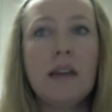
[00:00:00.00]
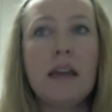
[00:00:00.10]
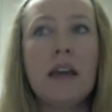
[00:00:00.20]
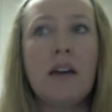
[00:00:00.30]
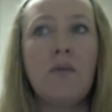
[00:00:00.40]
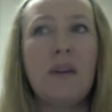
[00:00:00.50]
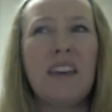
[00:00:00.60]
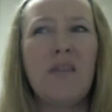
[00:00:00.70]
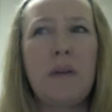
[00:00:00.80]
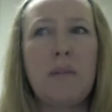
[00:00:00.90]
If we
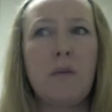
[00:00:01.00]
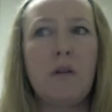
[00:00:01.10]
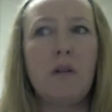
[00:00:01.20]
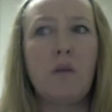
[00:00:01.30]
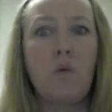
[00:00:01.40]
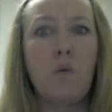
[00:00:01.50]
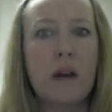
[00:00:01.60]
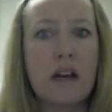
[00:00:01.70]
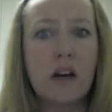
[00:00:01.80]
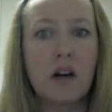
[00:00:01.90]
give people
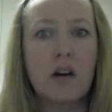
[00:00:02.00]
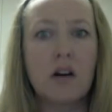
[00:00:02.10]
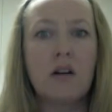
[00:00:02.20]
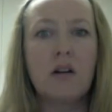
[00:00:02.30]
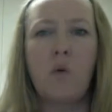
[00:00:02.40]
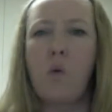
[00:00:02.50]
weird